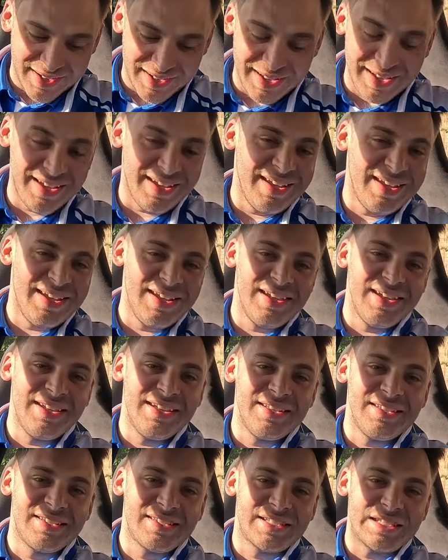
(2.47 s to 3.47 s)
It
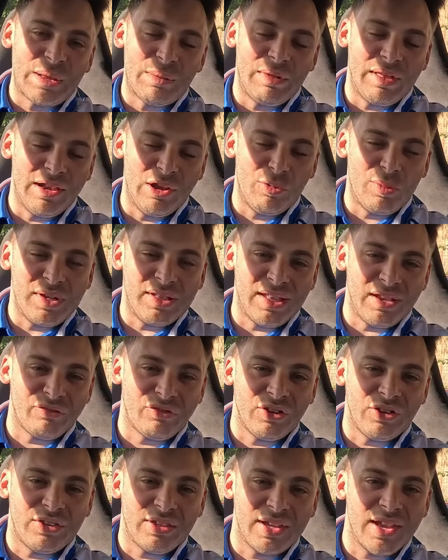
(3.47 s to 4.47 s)
is something a little bit
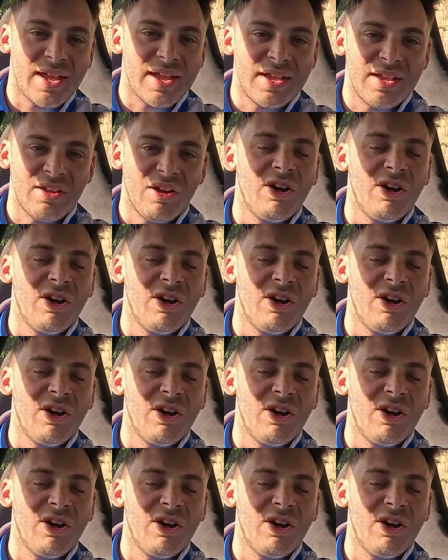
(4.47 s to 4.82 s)
different today.